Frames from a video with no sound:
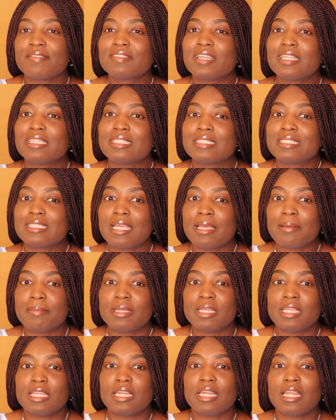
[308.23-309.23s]
after
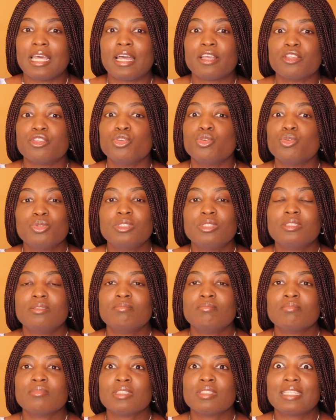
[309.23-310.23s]
determining that
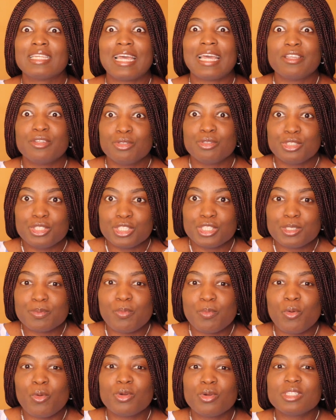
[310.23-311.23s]
you
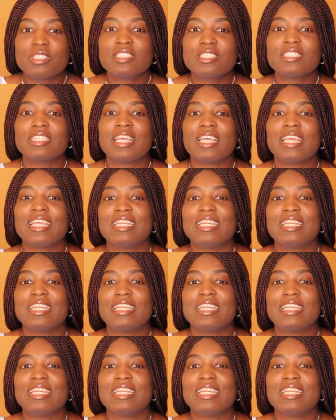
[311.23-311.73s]
disposed